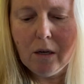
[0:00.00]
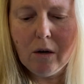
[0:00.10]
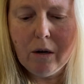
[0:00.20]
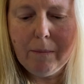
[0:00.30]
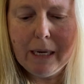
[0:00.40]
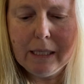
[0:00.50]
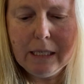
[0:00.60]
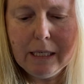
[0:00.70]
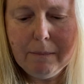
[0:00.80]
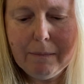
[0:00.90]
I mainly
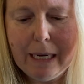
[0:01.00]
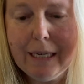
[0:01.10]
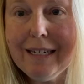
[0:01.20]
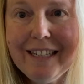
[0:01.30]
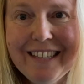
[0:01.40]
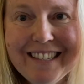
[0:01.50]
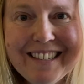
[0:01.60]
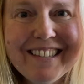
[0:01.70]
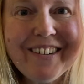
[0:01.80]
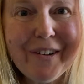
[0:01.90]
did
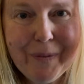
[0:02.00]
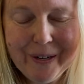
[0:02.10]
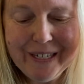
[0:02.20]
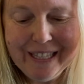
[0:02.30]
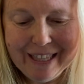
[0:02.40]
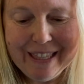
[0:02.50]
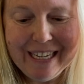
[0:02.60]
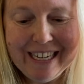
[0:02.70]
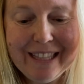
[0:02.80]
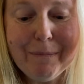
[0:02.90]
maintenance. So I worked in the
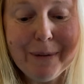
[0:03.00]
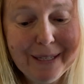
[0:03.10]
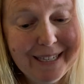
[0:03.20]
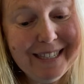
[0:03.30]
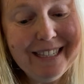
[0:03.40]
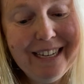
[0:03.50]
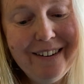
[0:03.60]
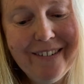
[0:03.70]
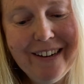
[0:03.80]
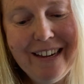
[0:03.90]
theatre, the Princess
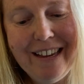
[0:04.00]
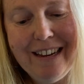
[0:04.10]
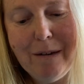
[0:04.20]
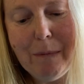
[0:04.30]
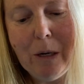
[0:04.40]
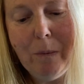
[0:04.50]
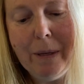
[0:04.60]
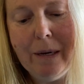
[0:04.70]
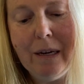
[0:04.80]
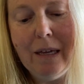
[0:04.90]
Theatre again in
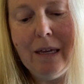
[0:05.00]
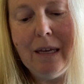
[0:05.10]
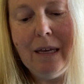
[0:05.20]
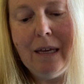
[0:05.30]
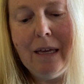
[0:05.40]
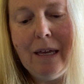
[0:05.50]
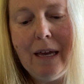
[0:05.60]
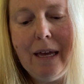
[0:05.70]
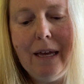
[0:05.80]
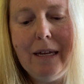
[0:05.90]
Melbourne,
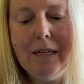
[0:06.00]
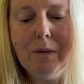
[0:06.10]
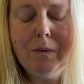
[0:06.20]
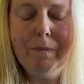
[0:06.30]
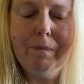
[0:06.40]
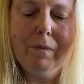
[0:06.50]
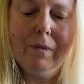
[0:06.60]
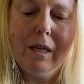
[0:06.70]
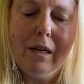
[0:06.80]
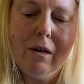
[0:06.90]
and
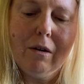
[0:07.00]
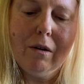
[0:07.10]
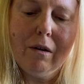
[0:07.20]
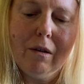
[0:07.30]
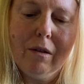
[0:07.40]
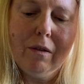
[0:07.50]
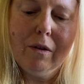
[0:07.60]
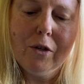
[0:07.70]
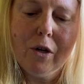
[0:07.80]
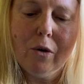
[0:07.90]
then the
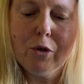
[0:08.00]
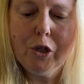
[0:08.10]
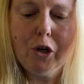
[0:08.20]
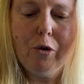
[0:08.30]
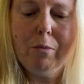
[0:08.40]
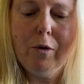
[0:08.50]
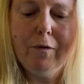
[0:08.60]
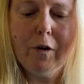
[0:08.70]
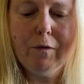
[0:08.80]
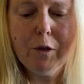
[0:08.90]
whole show moved
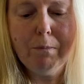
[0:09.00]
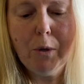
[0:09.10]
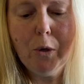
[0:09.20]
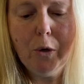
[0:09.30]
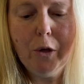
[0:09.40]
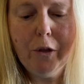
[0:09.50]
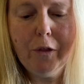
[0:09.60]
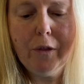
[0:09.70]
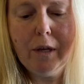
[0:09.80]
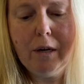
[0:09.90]
over to
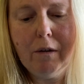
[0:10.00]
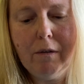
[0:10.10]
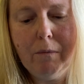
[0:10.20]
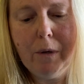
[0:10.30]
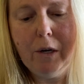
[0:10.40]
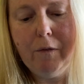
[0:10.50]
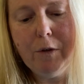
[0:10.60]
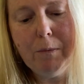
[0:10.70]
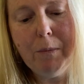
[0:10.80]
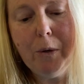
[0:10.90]
Perth, and I went over
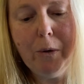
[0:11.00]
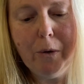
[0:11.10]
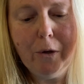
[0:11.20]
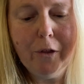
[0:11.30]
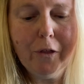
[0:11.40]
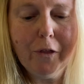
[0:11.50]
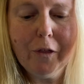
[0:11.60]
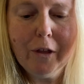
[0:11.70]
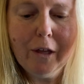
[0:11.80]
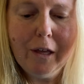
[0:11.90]
to Perth
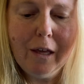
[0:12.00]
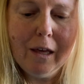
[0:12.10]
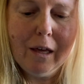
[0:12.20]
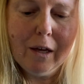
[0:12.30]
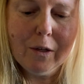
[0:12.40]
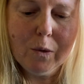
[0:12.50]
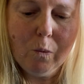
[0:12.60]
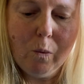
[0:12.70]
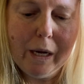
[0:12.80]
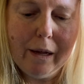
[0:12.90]
as
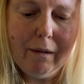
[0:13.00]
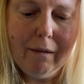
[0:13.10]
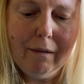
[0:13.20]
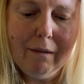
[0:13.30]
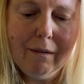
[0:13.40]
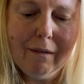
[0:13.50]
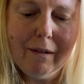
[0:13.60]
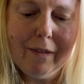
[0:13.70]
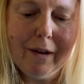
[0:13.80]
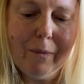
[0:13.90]
well,
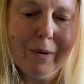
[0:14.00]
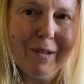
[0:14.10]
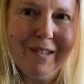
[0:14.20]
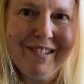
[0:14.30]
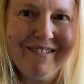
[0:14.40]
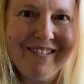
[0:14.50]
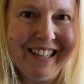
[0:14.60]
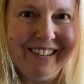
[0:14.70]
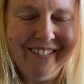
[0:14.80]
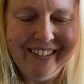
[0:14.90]
and that was
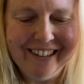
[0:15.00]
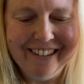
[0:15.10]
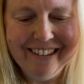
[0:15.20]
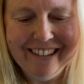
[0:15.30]
really fun.